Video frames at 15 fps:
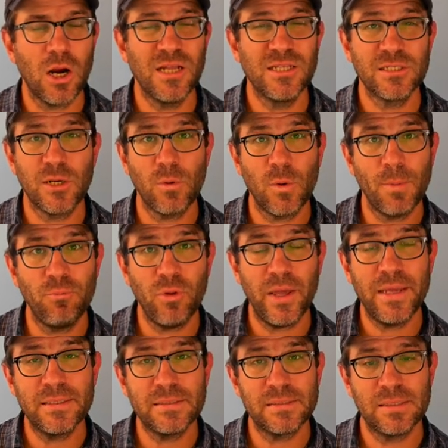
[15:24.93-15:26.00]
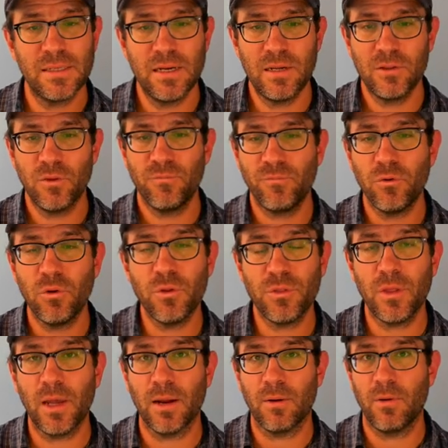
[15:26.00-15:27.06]
it's going to replace the full
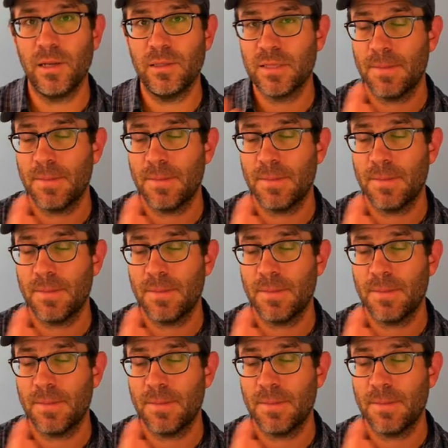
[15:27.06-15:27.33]
thing, right?